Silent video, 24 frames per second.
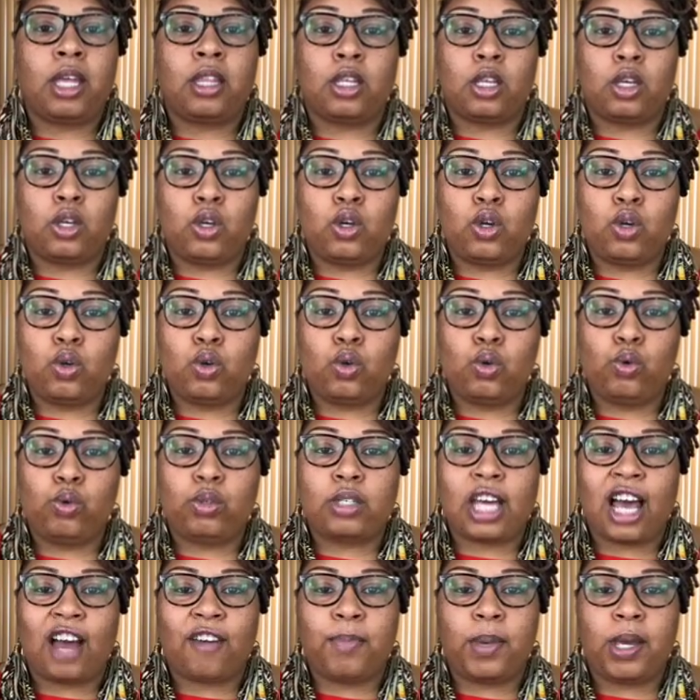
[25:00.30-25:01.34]
in the
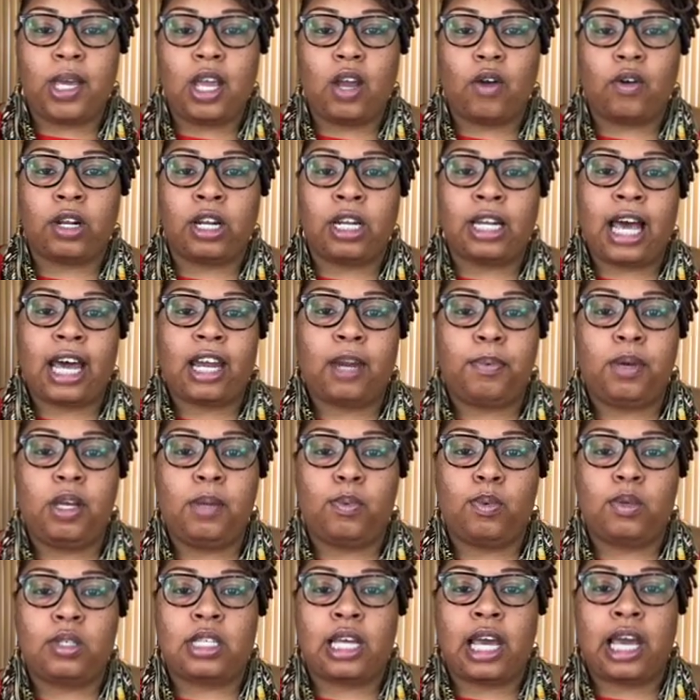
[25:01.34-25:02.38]
news. I've been hearing a lot of
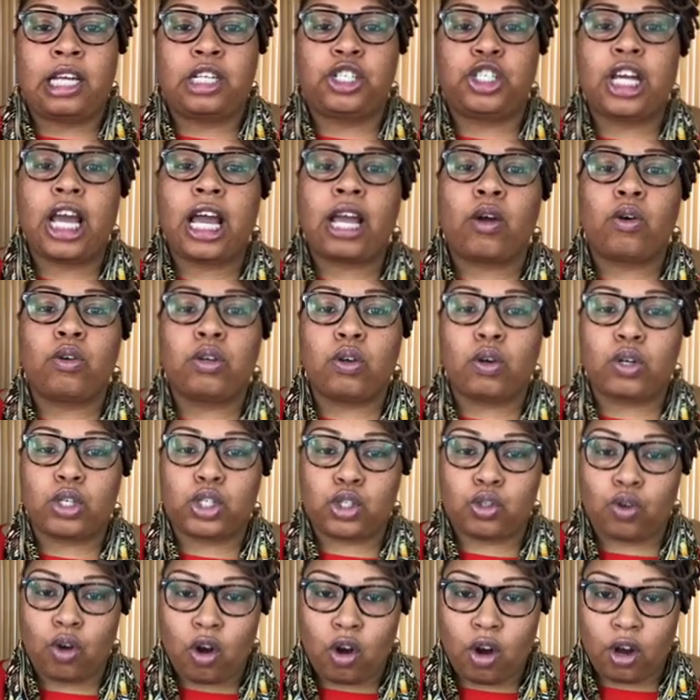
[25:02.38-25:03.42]
people say, check on your
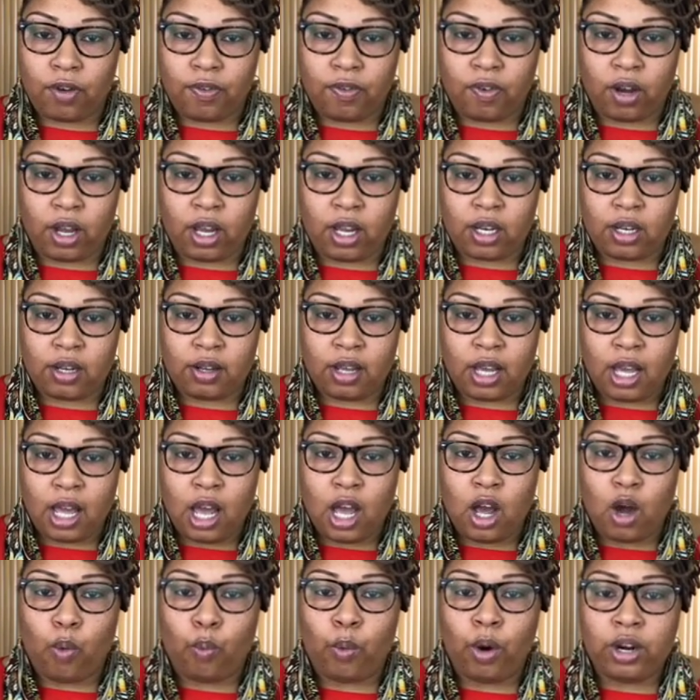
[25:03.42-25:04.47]
strong friend.
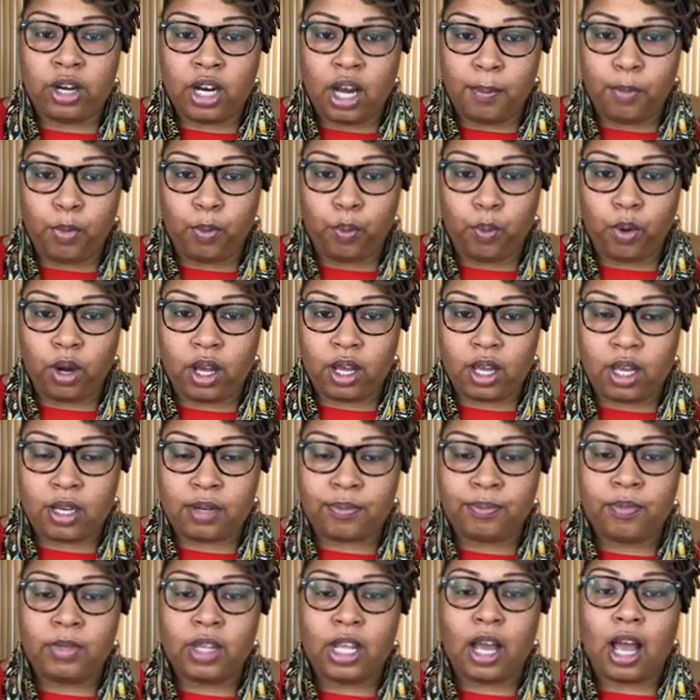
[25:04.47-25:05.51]
Well, number
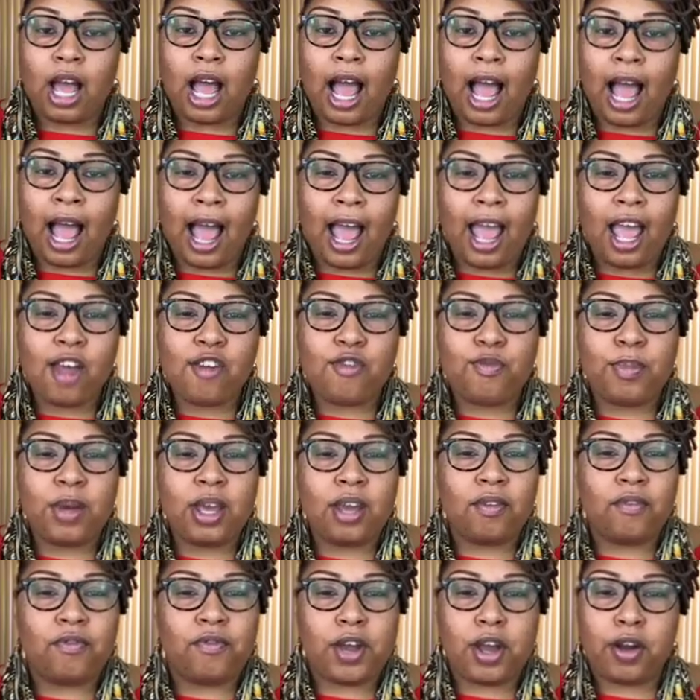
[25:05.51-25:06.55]
one, I have
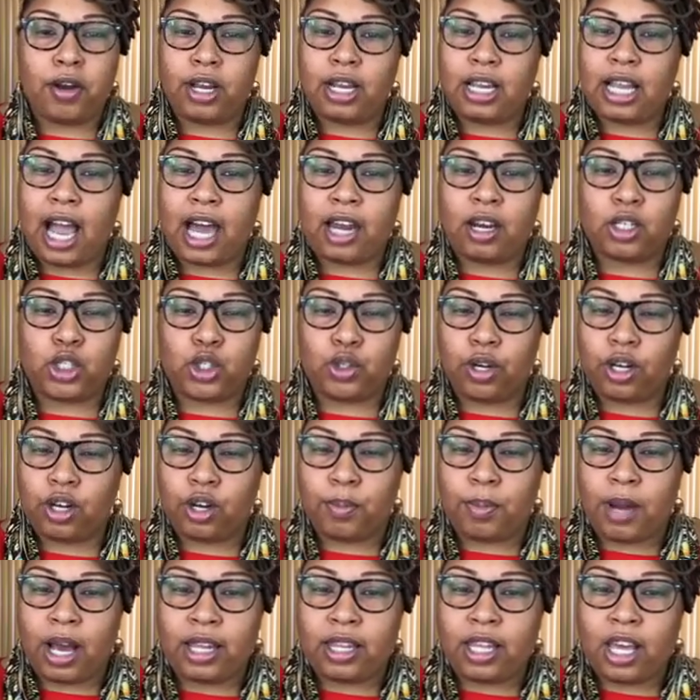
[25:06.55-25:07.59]
been very kind of
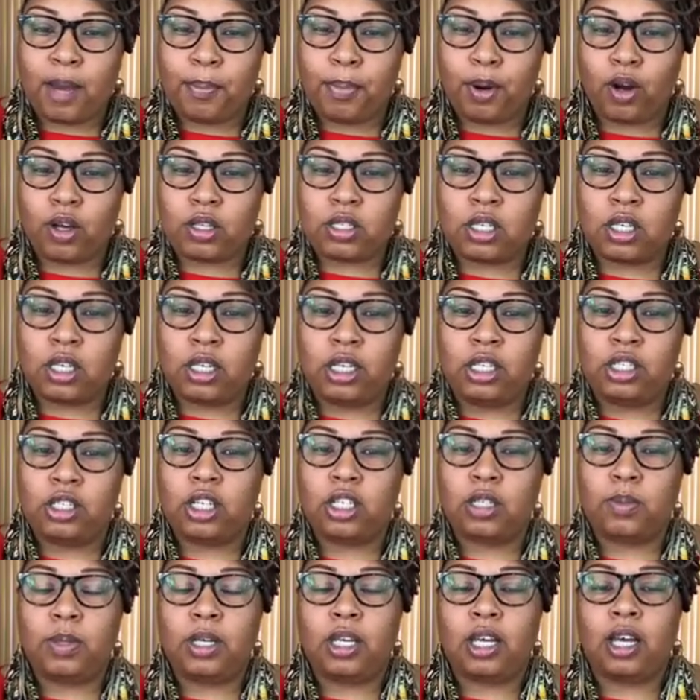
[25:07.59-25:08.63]
triggered by that personally,
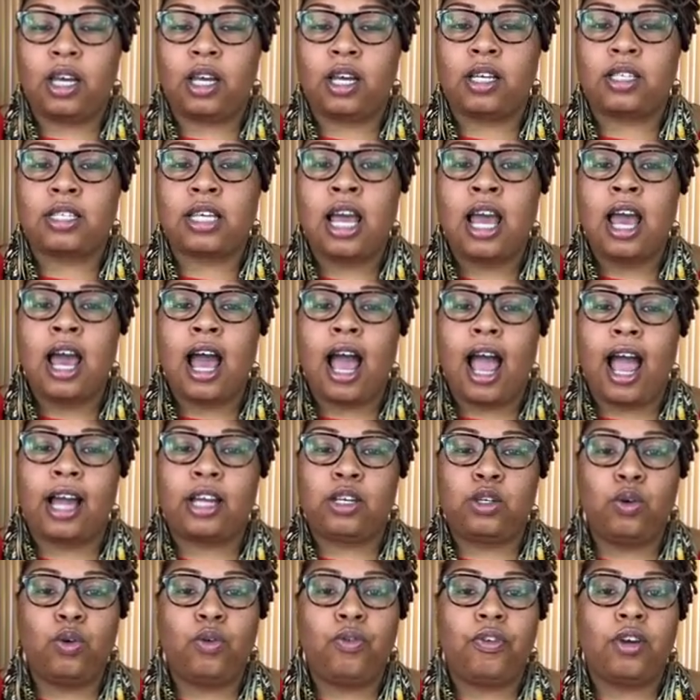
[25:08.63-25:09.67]
just because
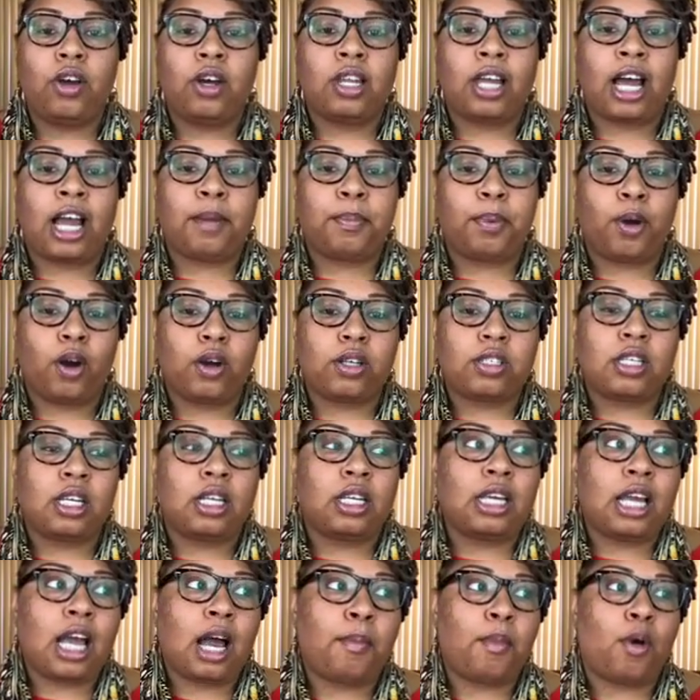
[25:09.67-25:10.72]
I do feel like
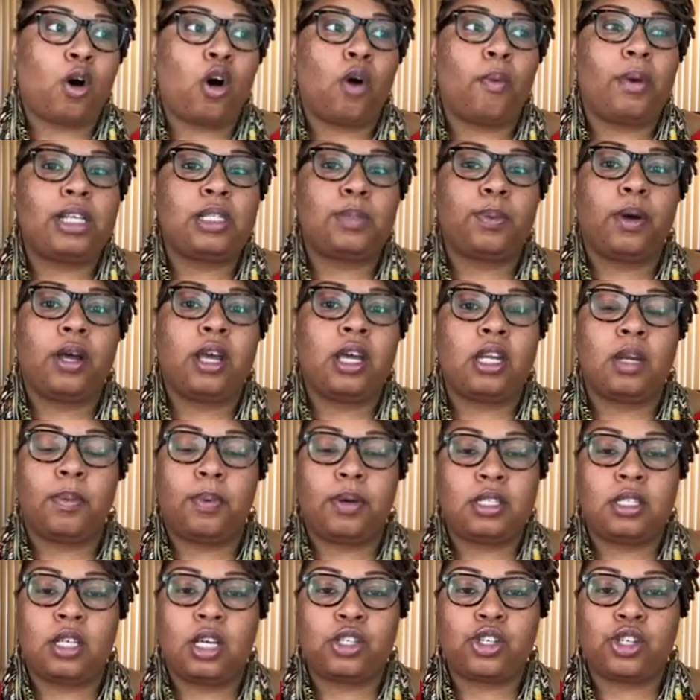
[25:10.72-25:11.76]
personally I'm always put in the
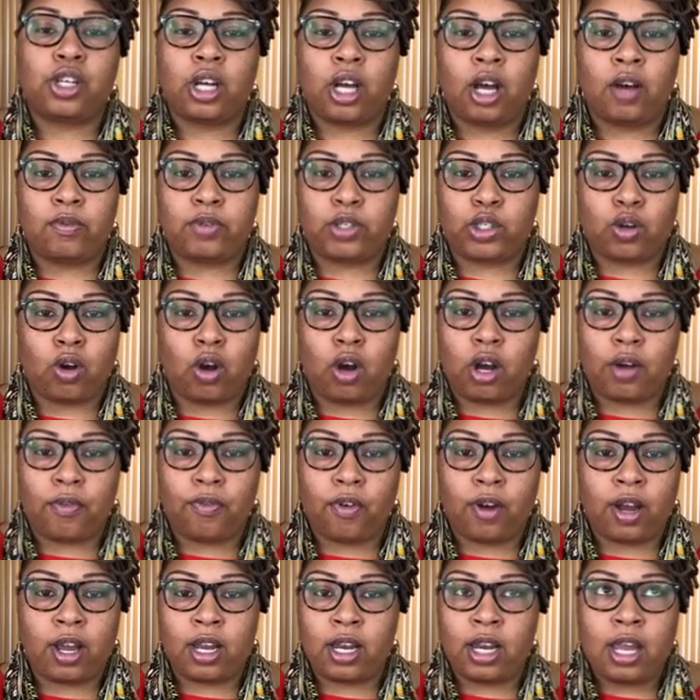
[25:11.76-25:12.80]
position of strong
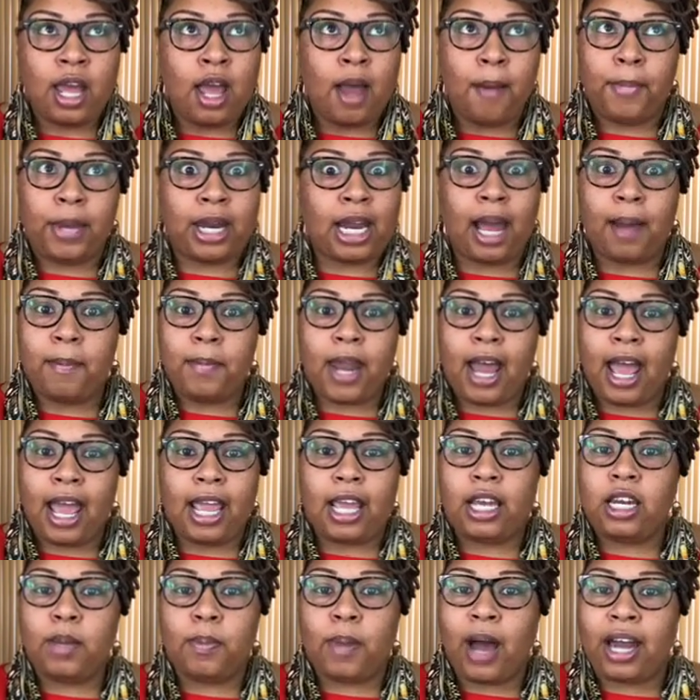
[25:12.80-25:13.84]
friend, but I'm not
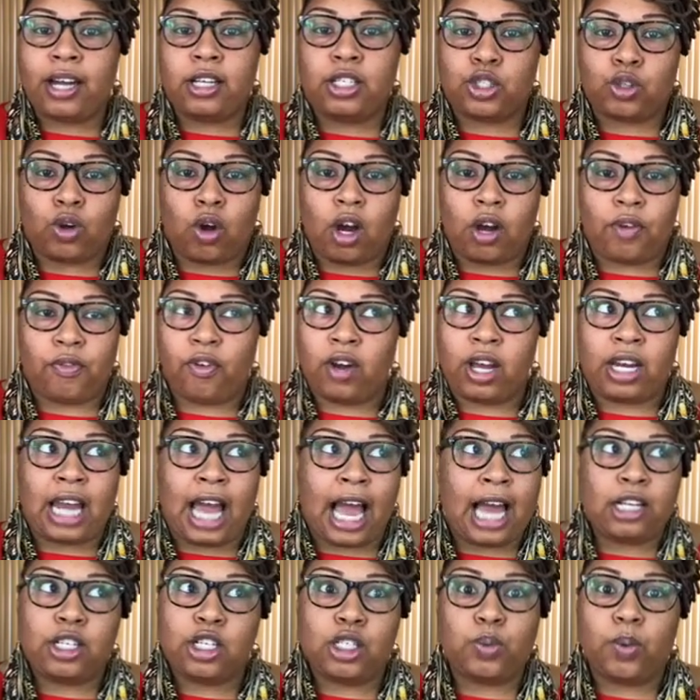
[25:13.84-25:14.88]
anybody's strong friend.
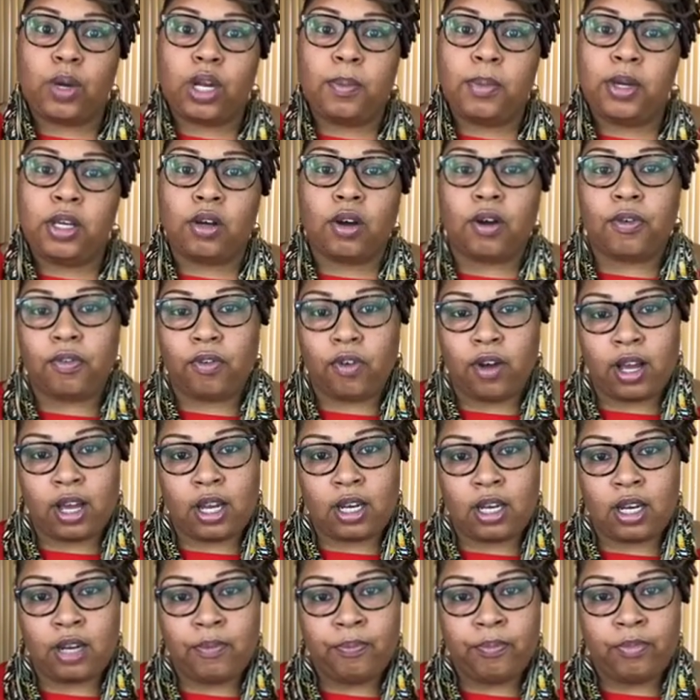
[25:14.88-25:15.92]
I just want to be your
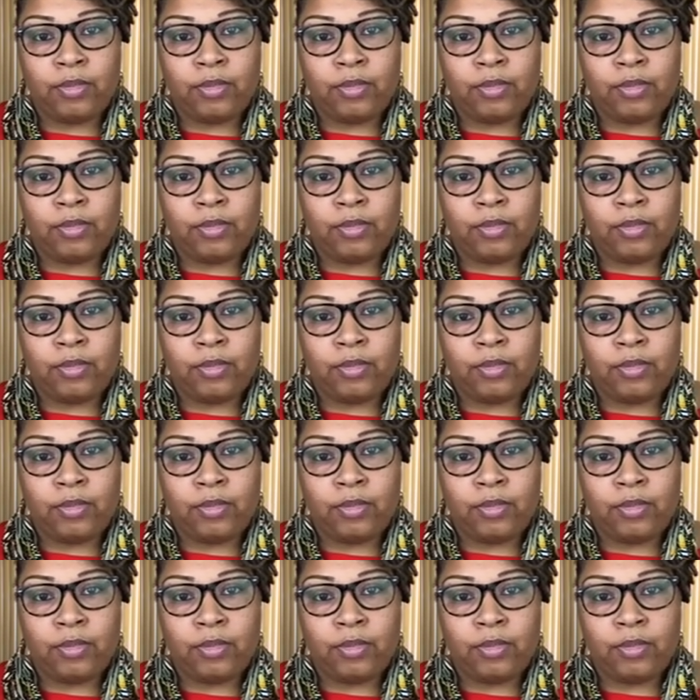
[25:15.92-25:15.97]
friend.